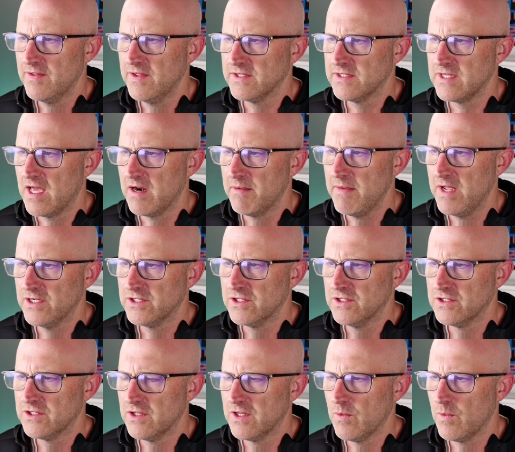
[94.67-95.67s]
this
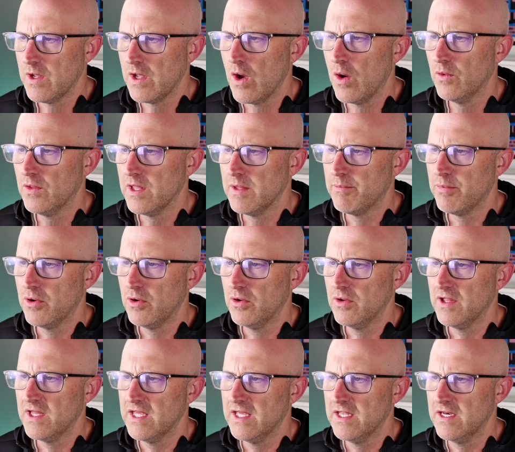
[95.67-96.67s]
automation so that we only
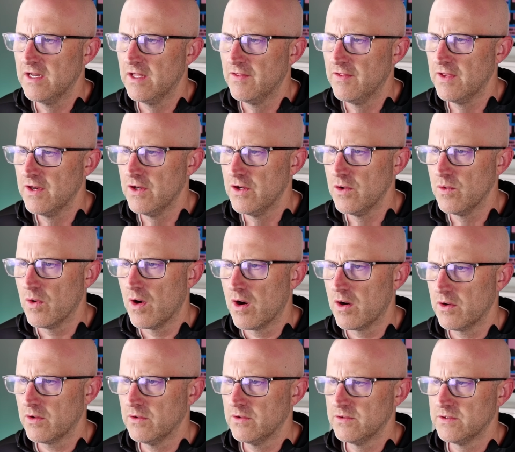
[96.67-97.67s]
pull in the new
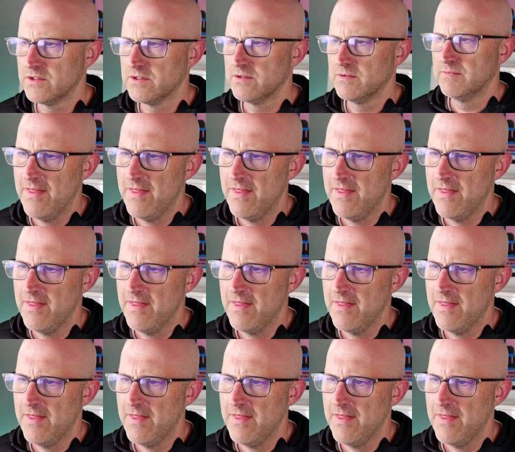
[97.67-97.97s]
articles.